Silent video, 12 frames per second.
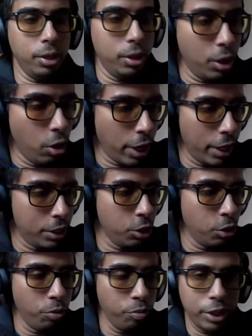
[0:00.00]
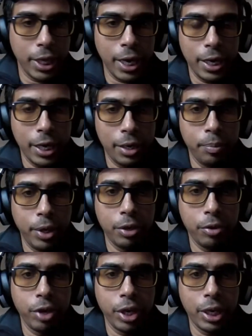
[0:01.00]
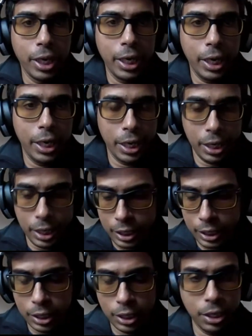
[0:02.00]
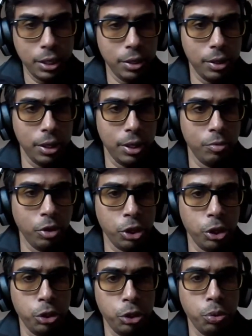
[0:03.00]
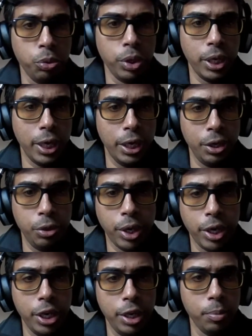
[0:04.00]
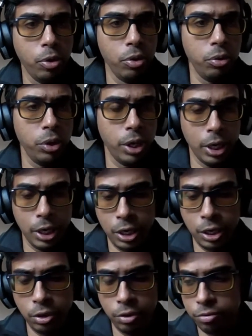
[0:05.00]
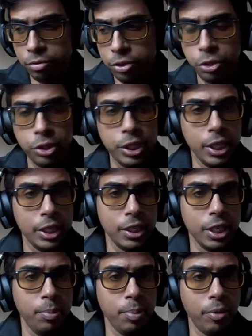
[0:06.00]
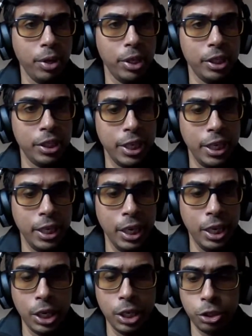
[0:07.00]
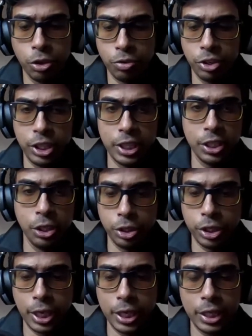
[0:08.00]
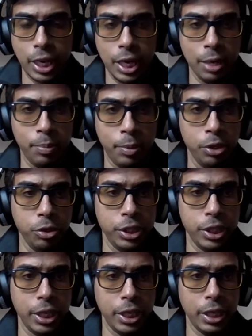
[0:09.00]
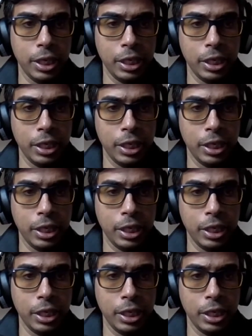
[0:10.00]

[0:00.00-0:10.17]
Okay, so with that, let me quickly walk you through an end-to-end demo of using a schema registry. So for this use case, I'll be using